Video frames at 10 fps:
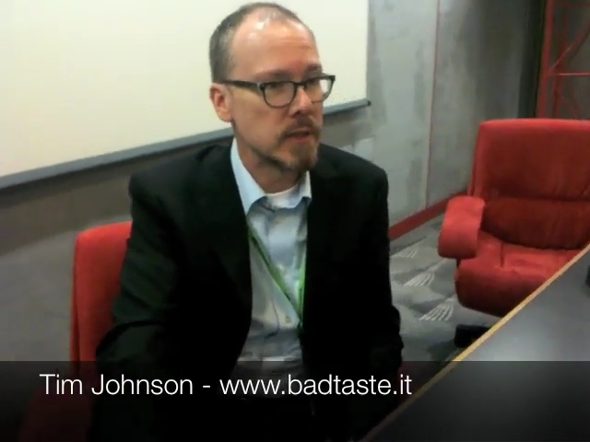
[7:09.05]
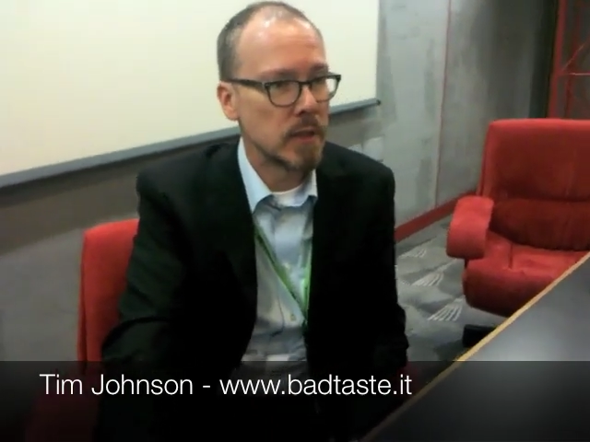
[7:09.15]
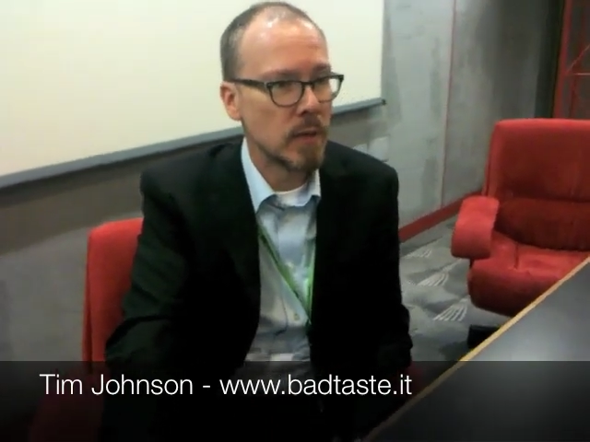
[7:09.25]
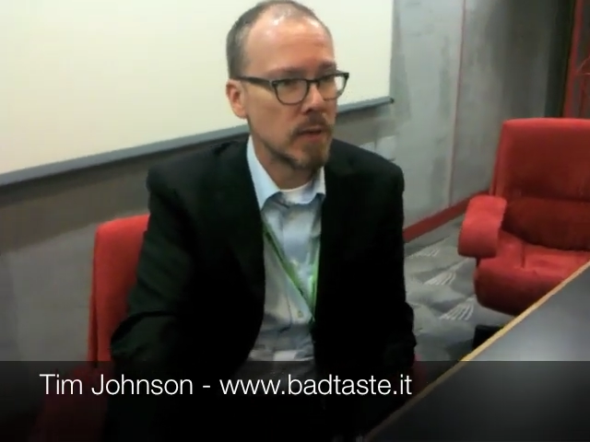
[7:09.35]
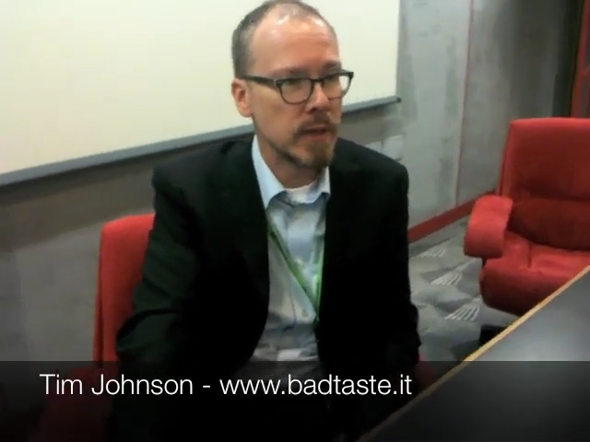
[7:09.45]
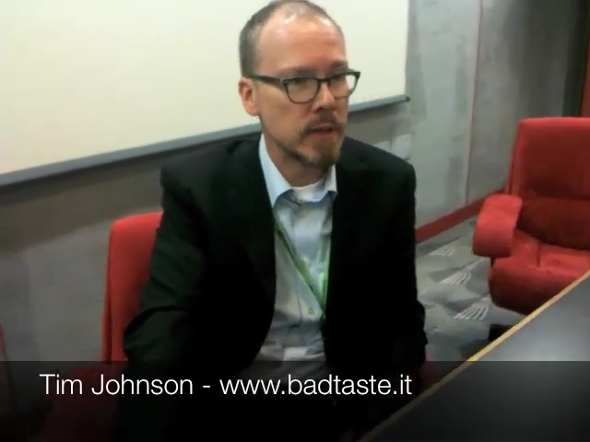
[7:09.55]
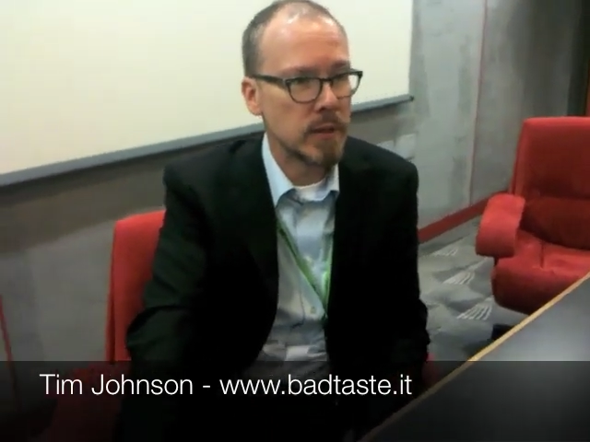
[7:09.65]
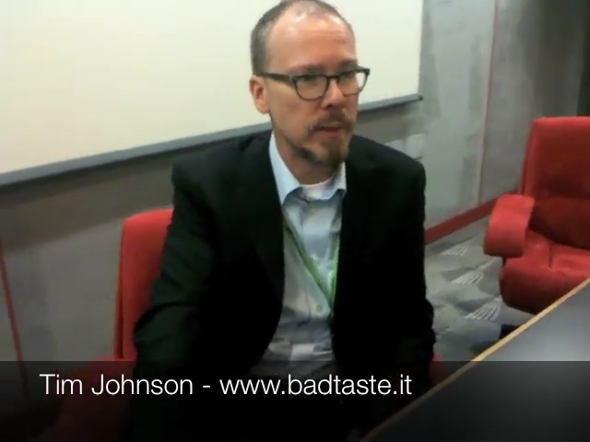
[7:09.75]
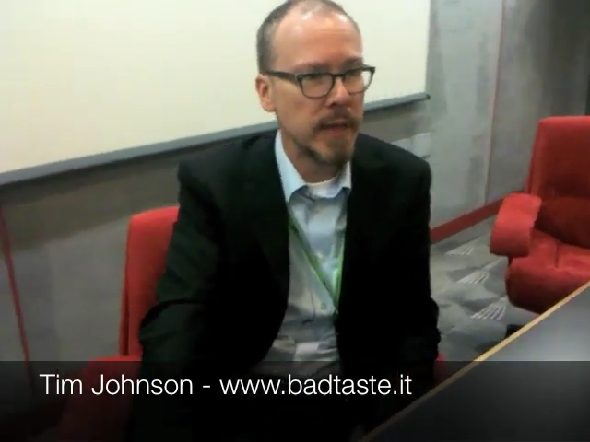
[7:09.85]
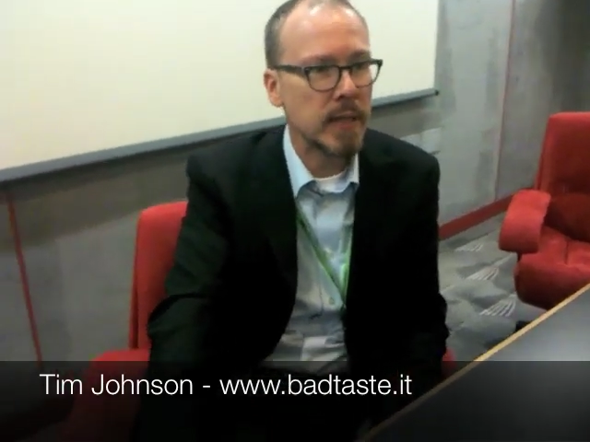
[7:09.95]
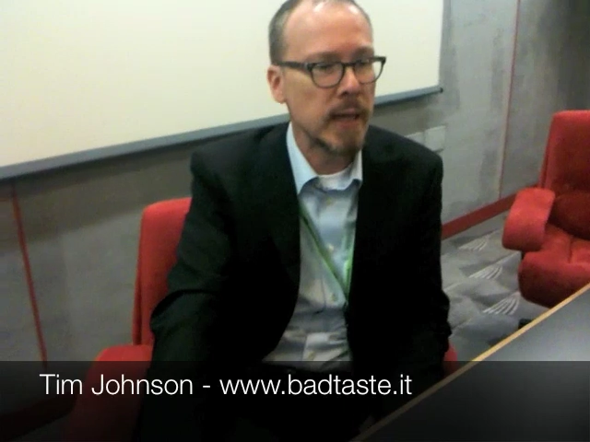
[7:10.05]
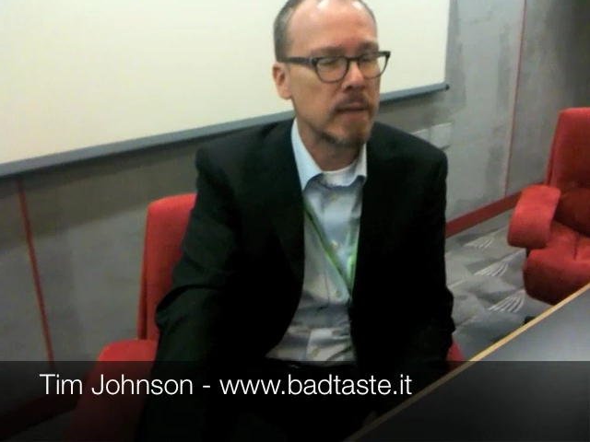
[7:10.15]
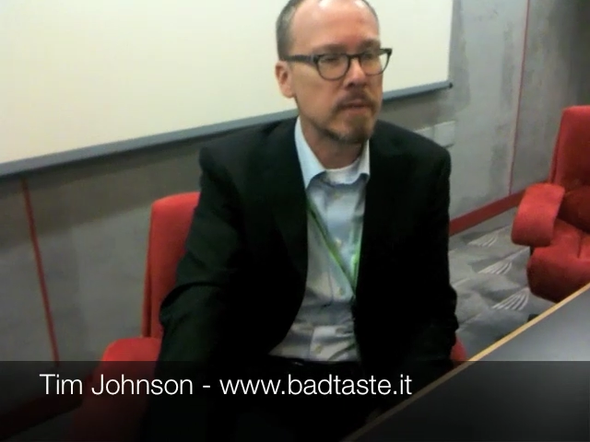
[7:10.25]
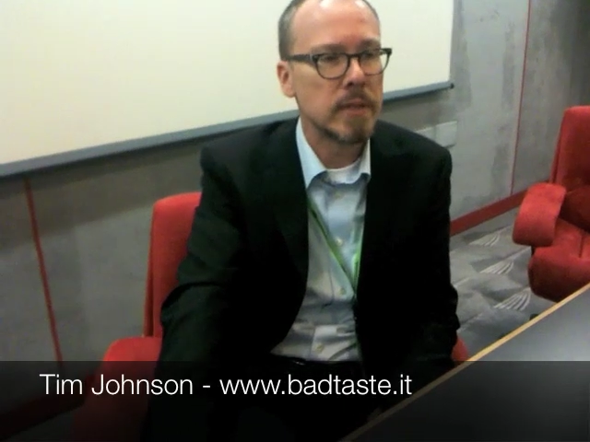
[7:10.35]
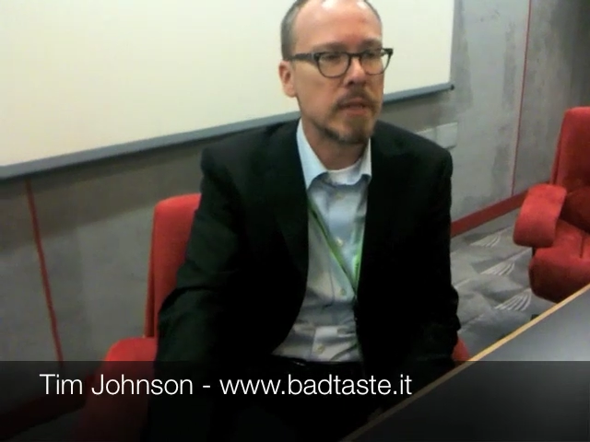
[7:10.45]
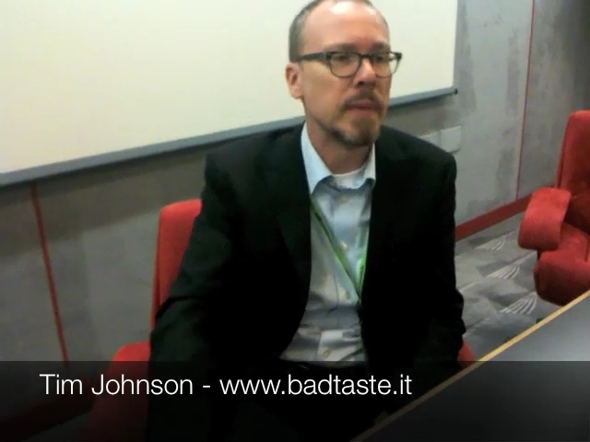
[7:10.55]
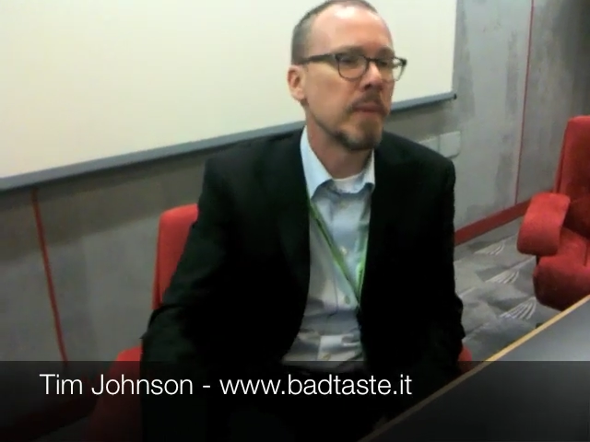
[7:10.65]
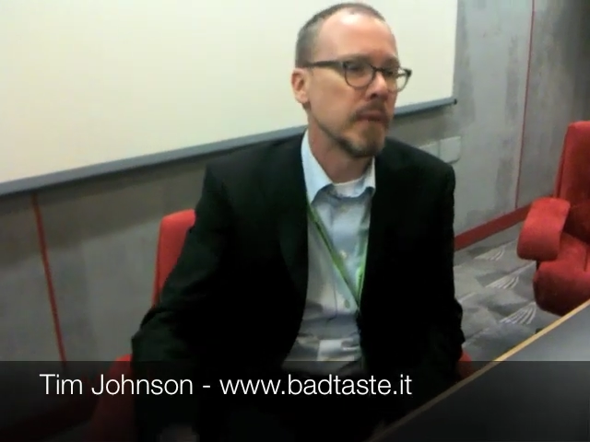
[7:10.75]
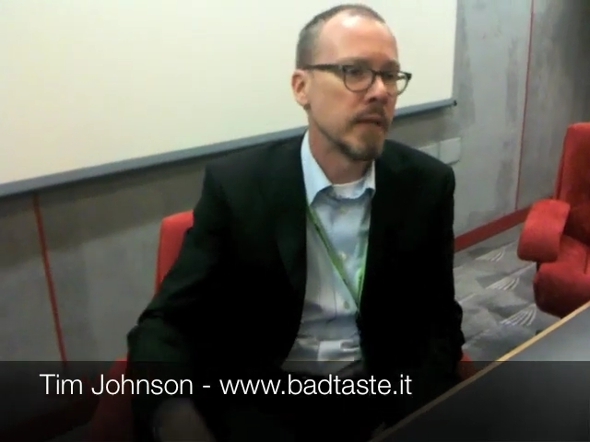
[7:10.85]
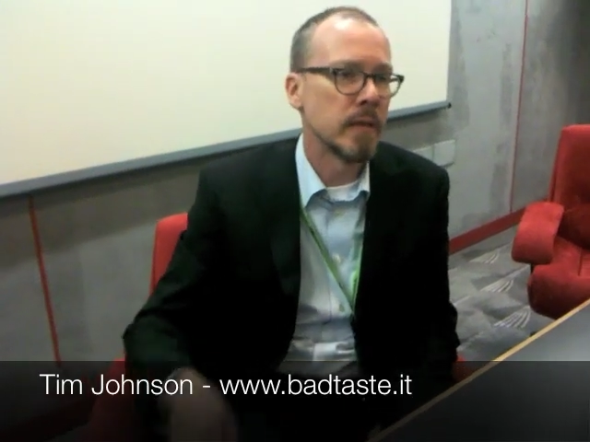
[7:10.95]
And so making that
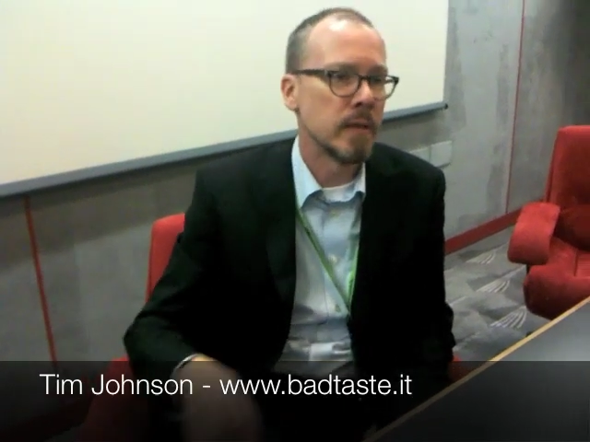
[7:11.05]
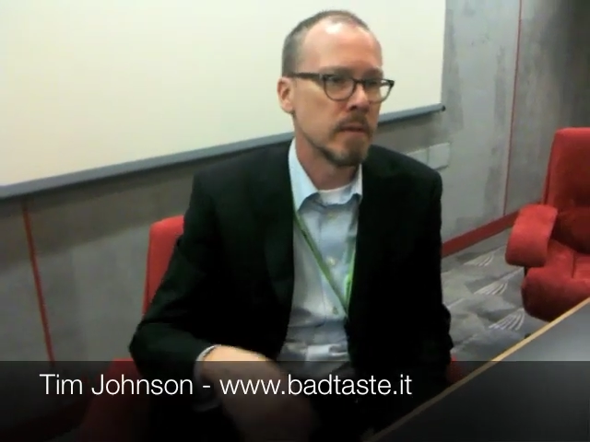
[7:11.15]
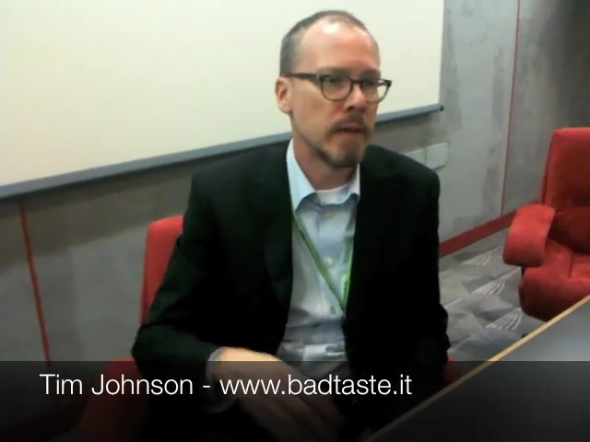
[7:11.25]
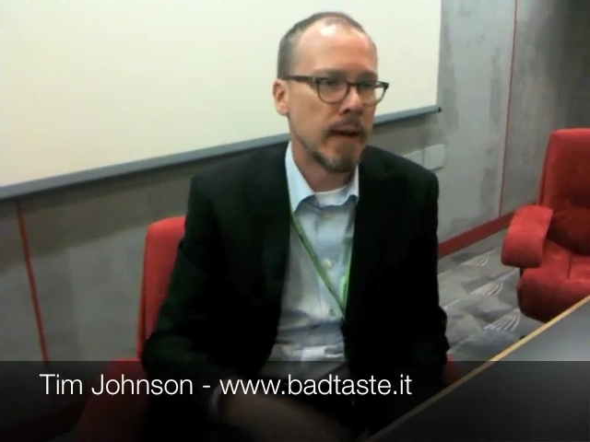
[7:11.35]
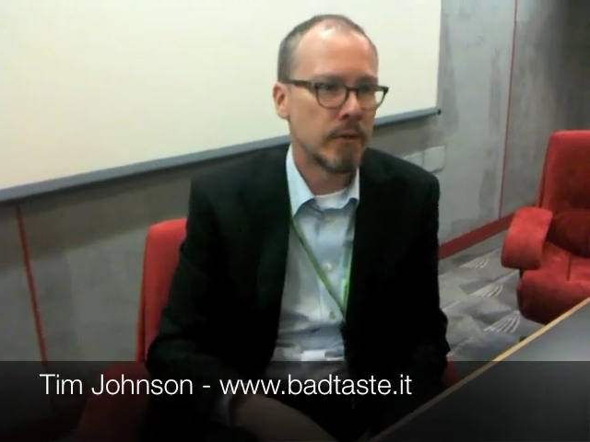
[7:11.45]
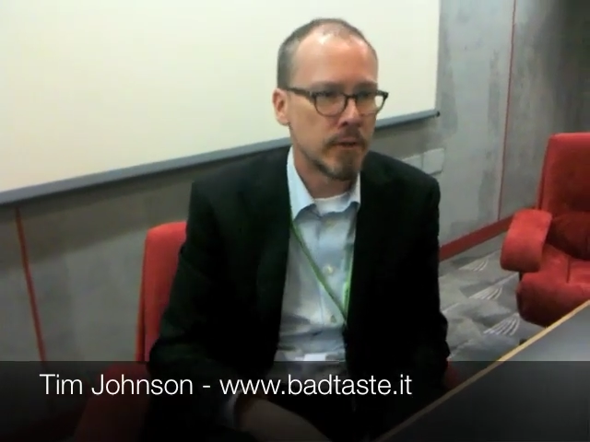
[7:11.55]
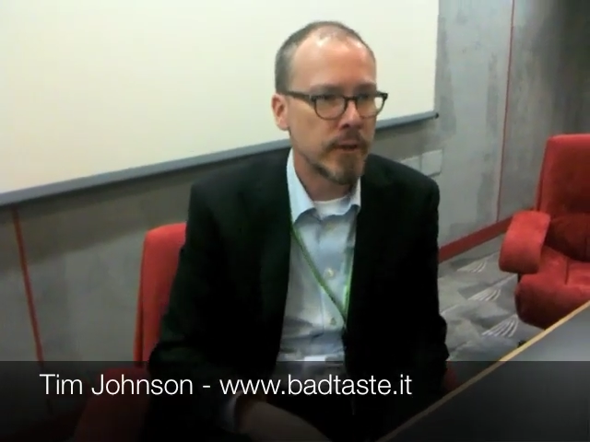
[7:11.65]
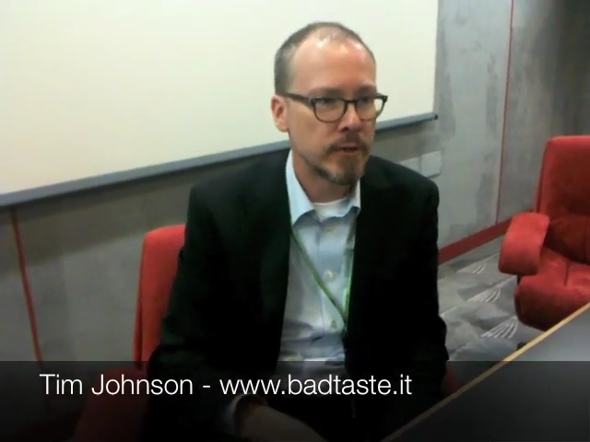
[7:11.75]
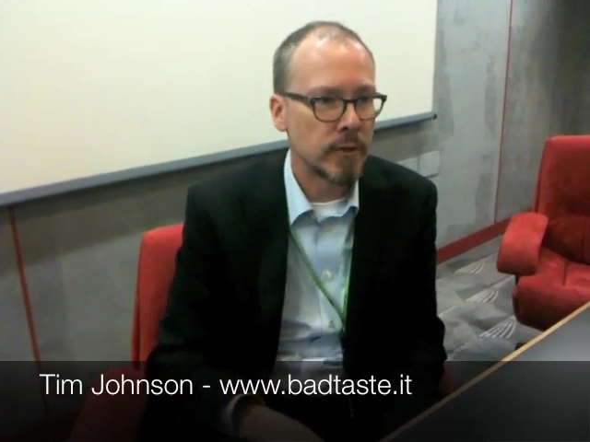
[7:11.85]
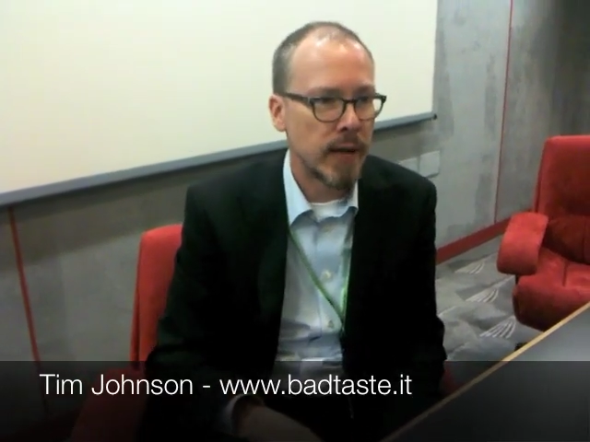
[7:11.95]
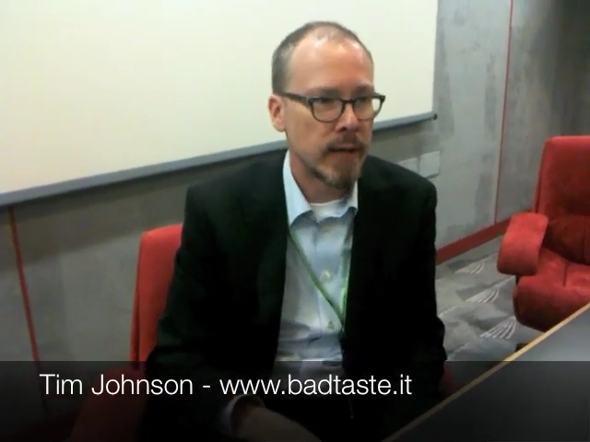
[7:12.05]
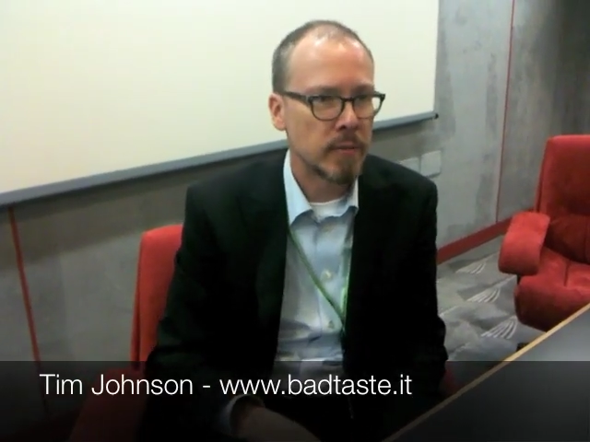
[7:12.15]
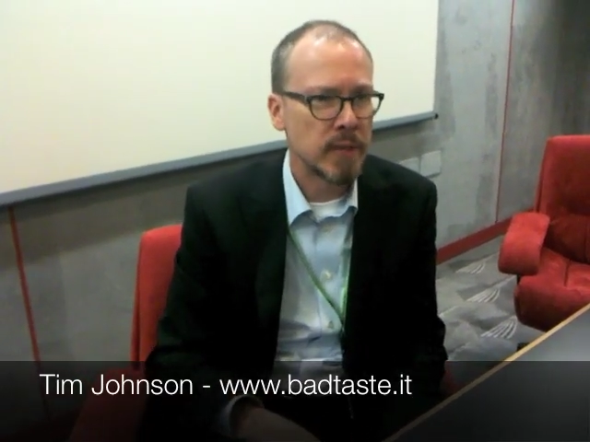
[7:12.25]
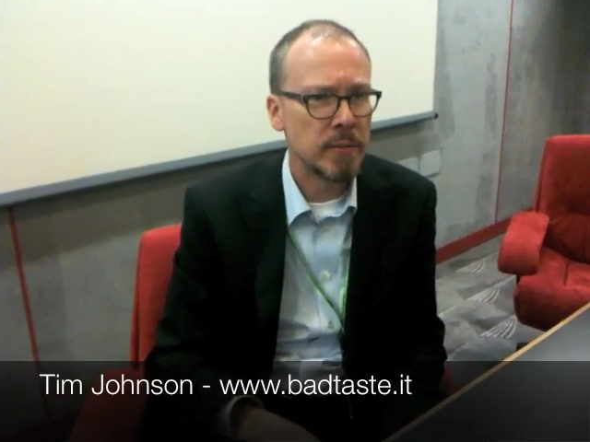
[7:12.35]
commitment in How to Train Your Dragon,